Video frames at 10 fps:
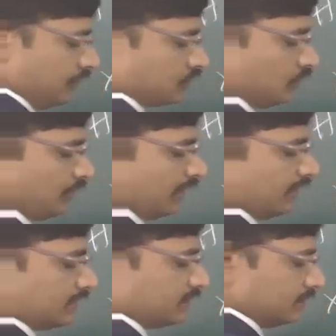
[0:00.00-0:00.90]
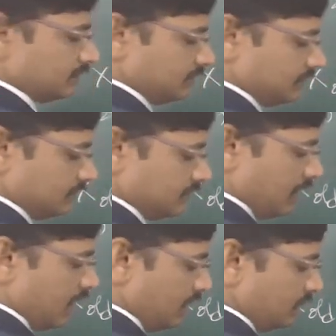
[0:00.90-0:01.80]
So minus
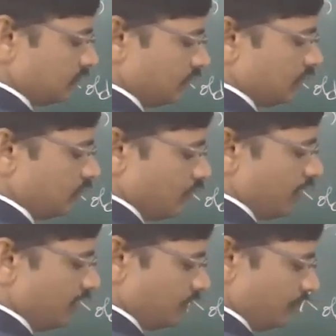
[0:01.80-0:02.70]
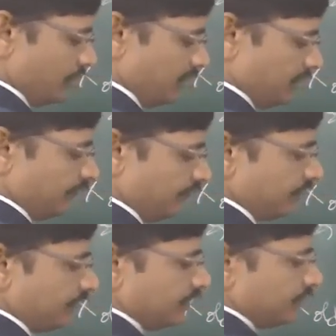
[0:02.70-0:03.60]
r is equal to 1 to n
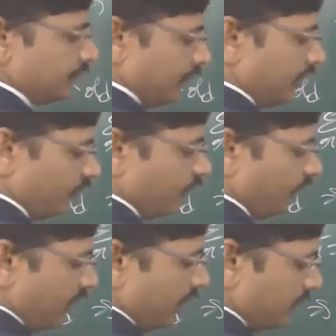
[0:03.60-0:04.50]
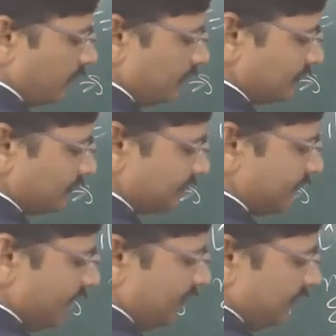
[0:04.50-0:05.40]
fr
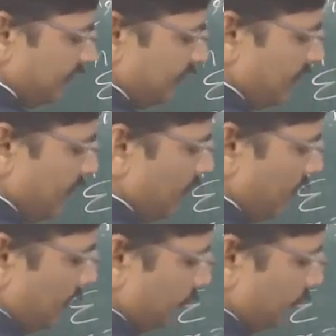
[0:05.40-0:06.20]
sin theta r.